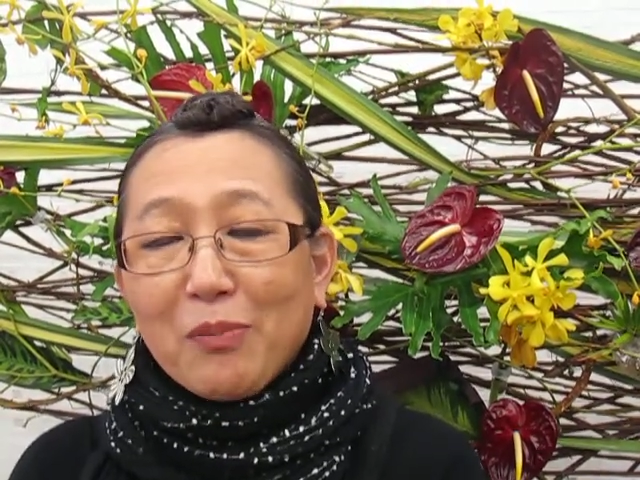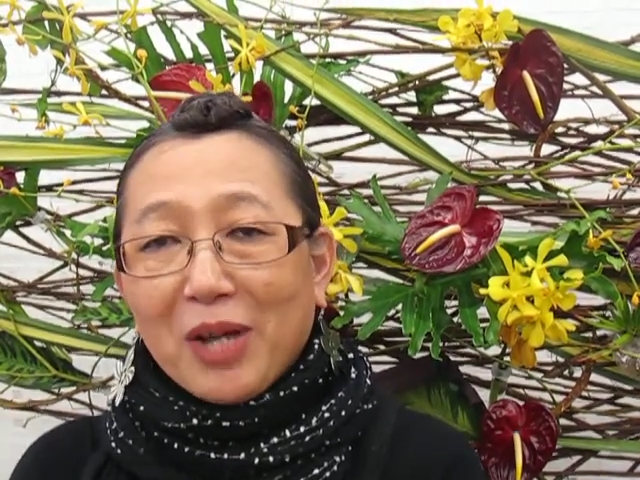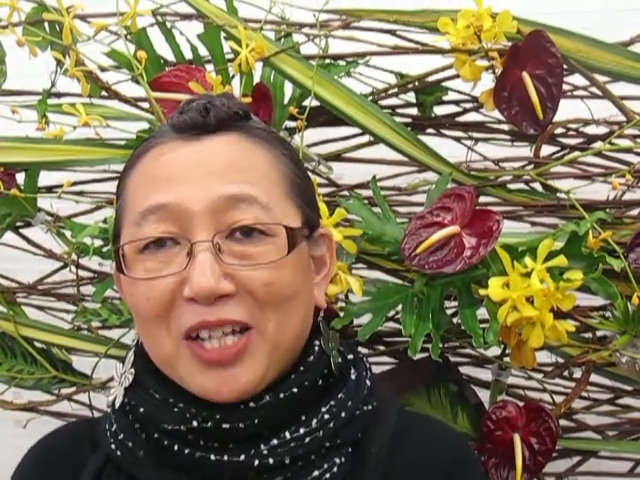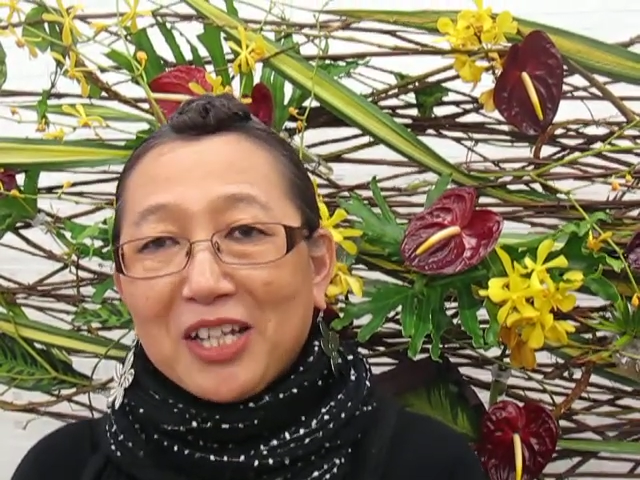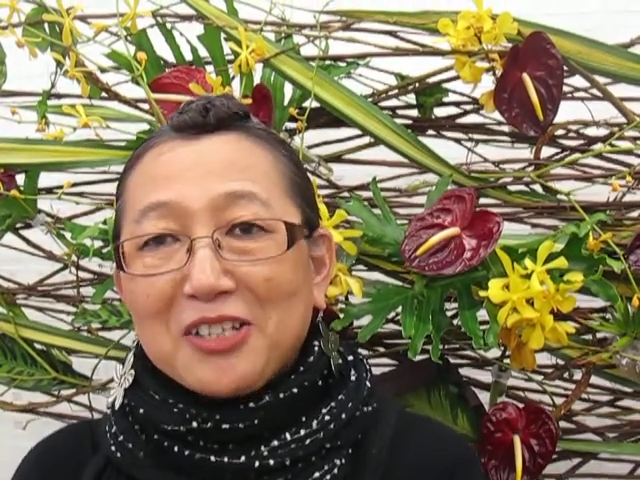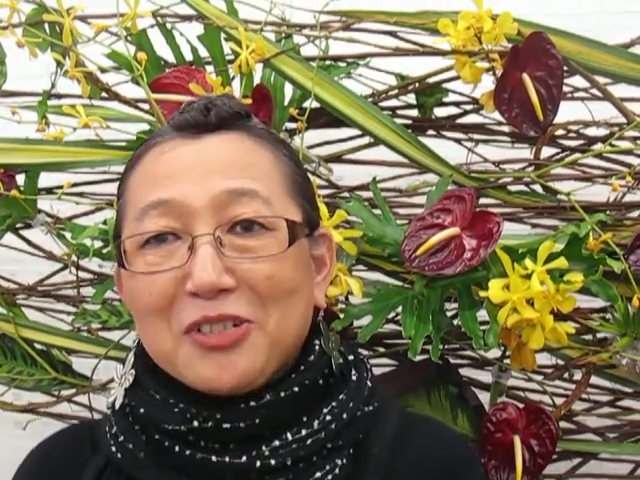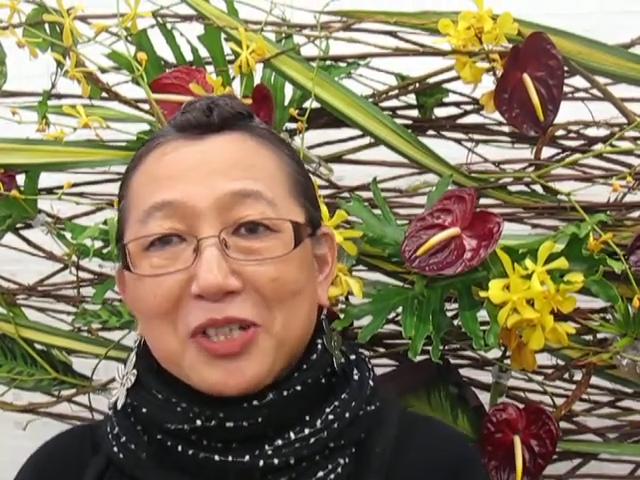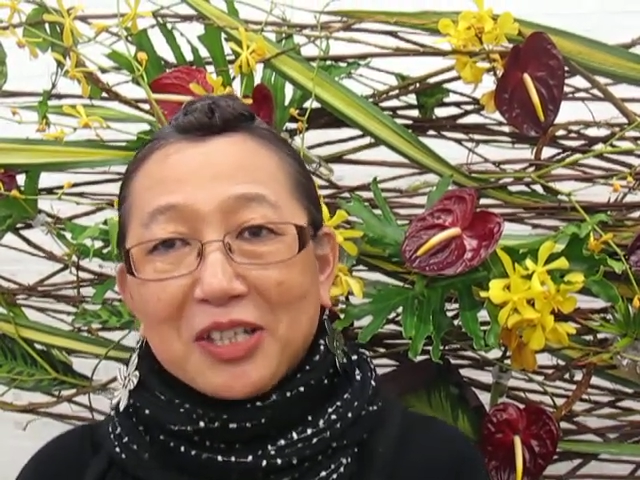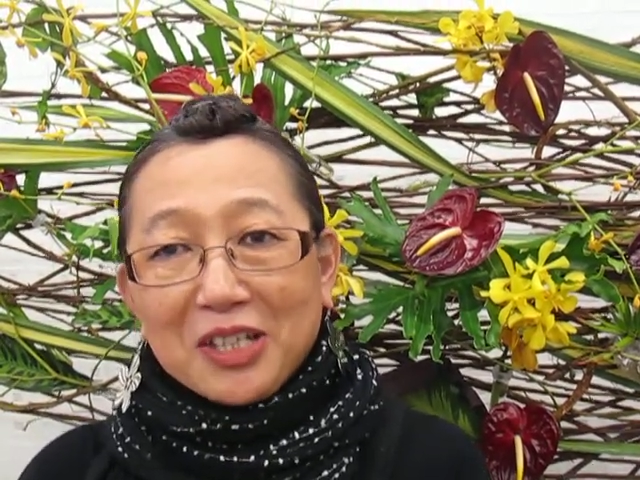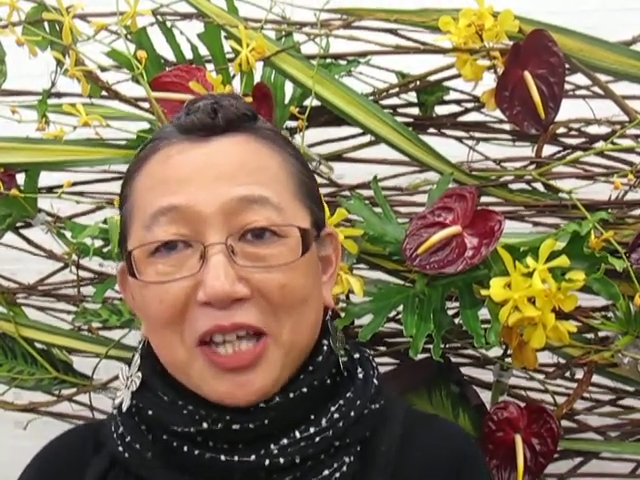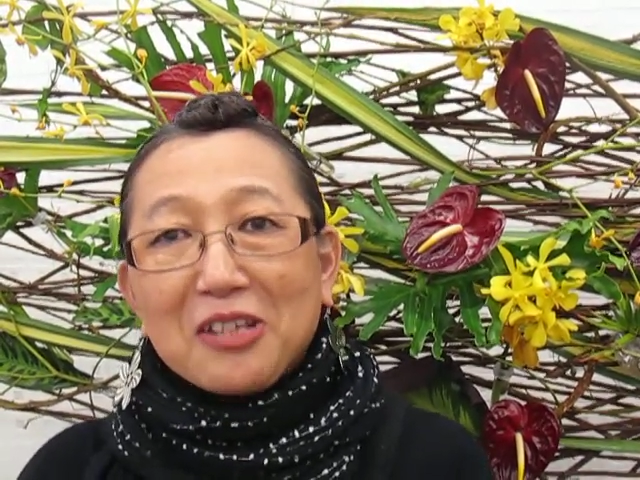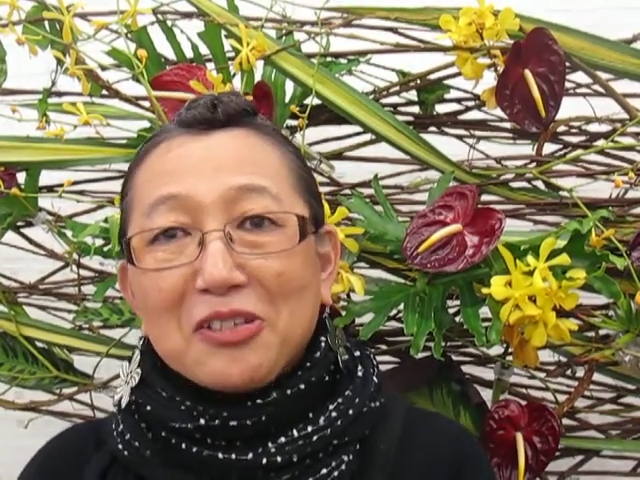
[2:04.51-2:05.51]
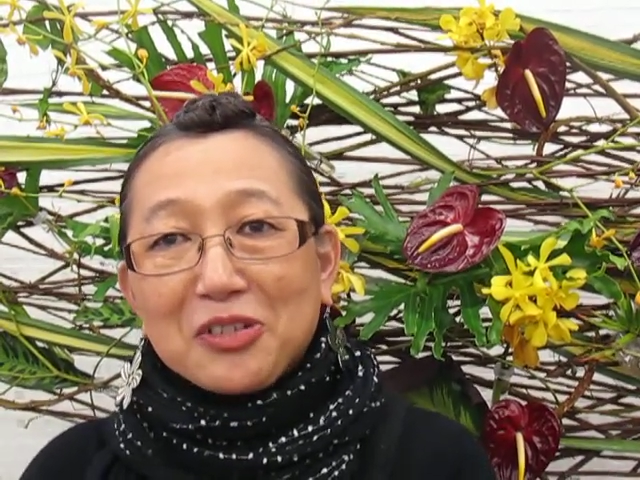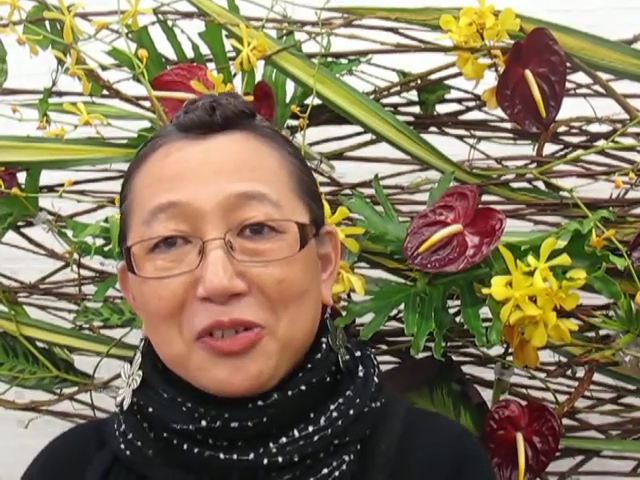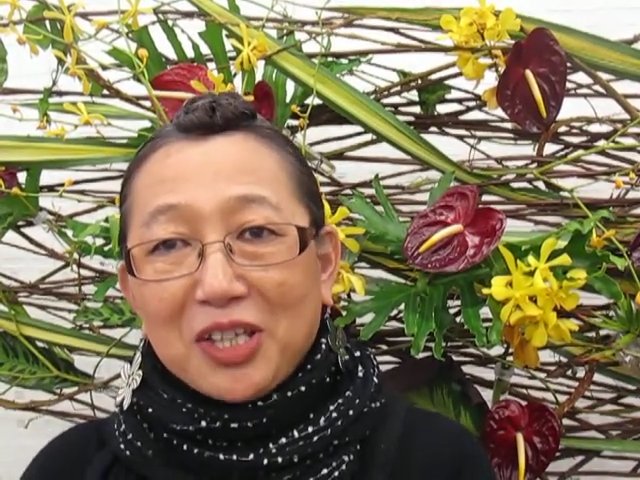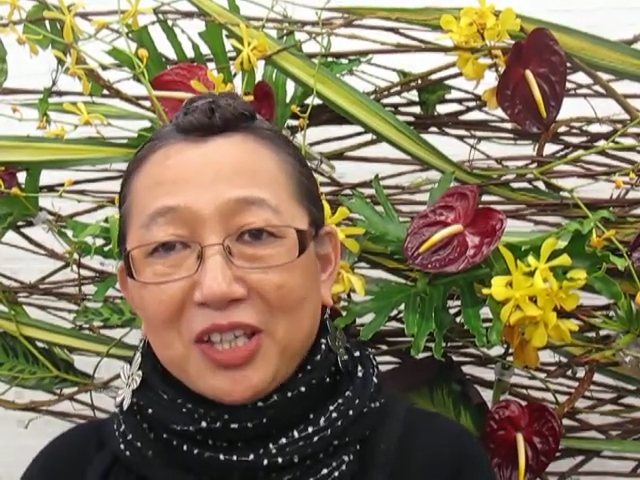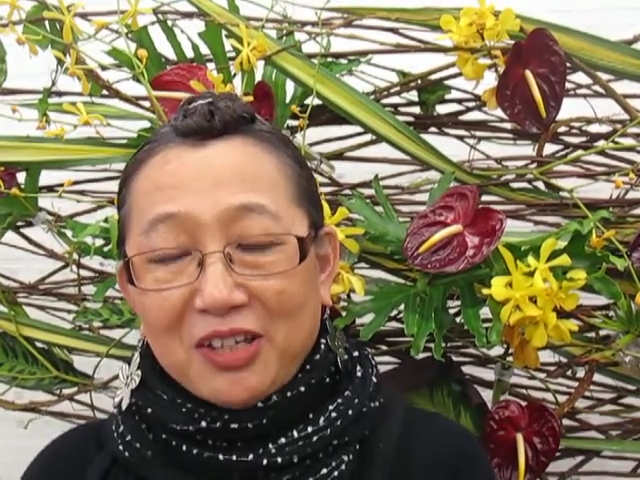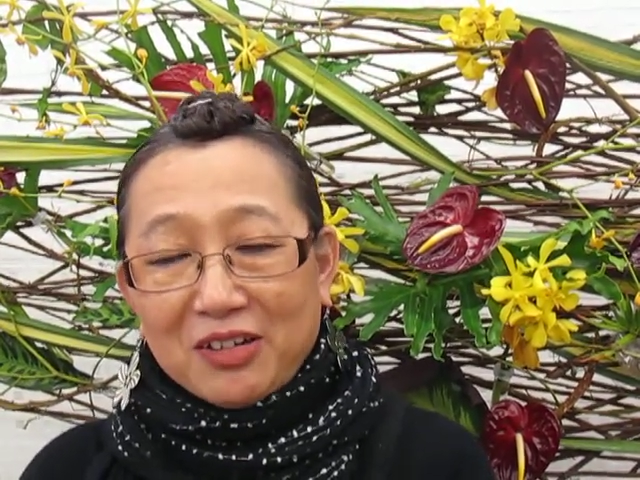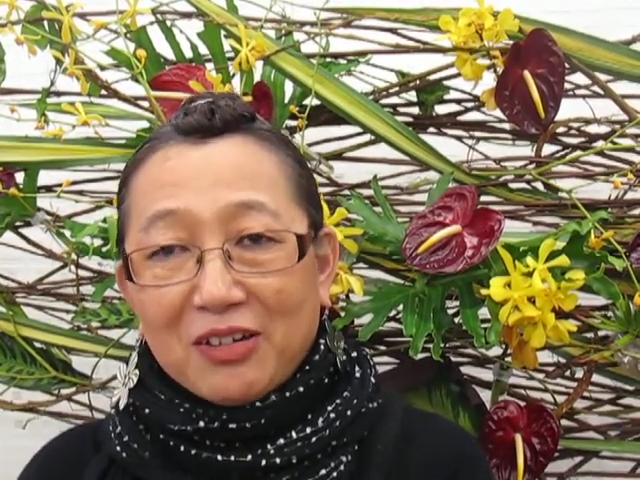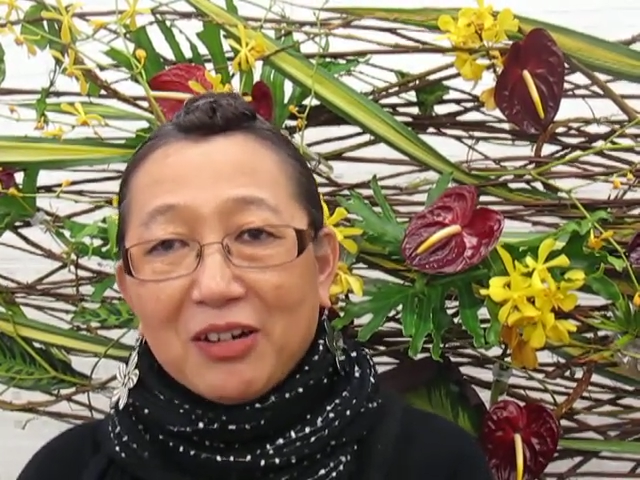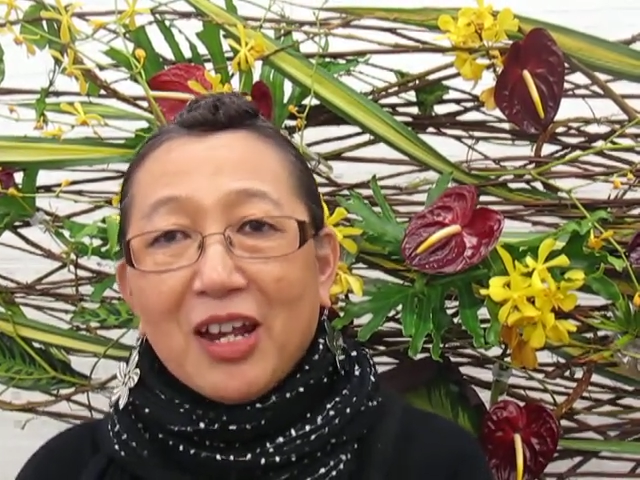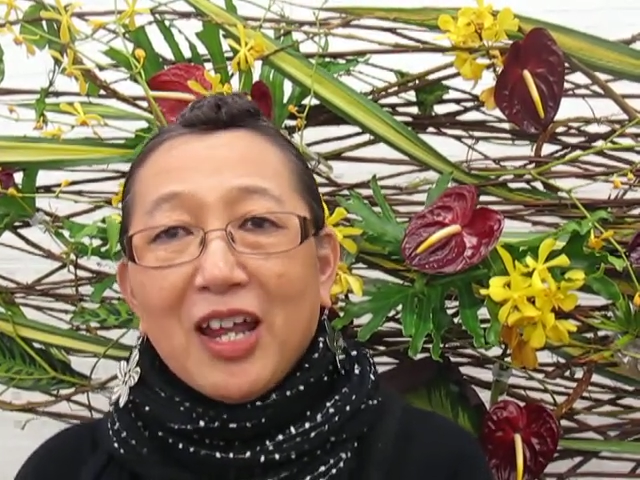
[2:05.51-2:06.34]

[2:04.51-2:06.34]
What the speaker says: money to get to here.